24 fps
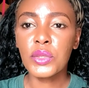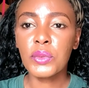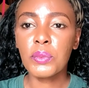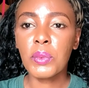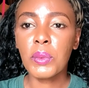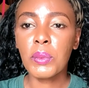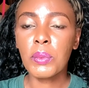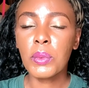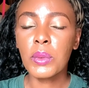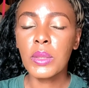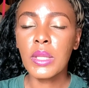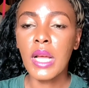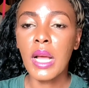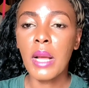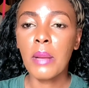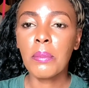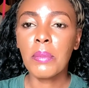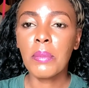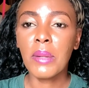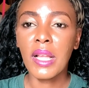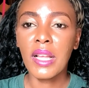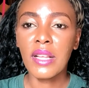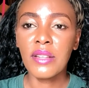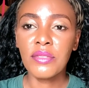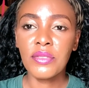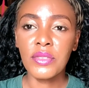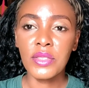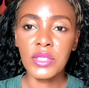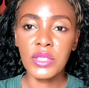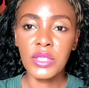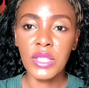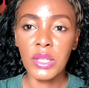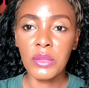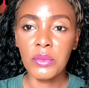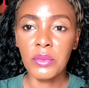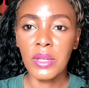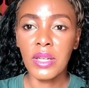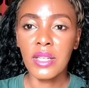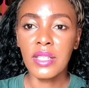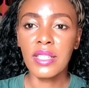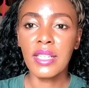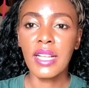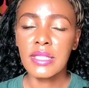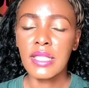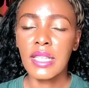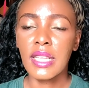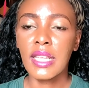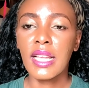to people that applied for
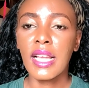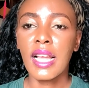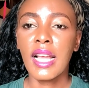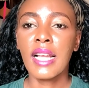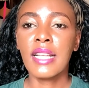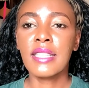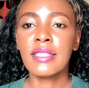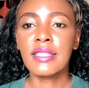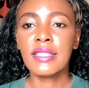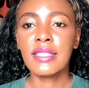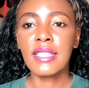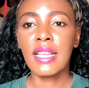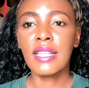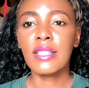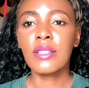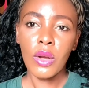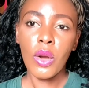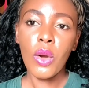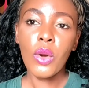January intake and said,